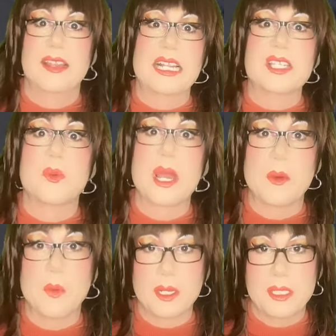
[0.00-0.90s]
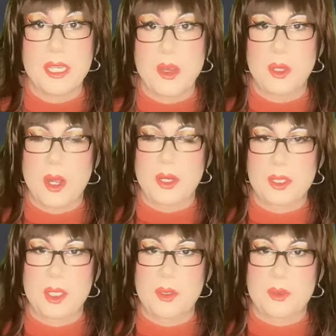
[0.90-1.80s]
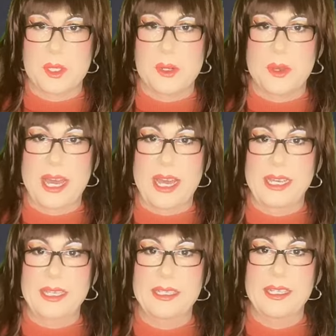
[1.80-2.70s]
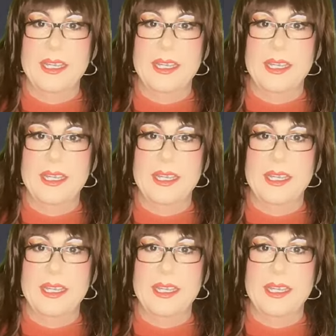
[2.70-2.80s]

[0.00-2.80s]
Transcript: That's the way it worked in the old cartoons, okay?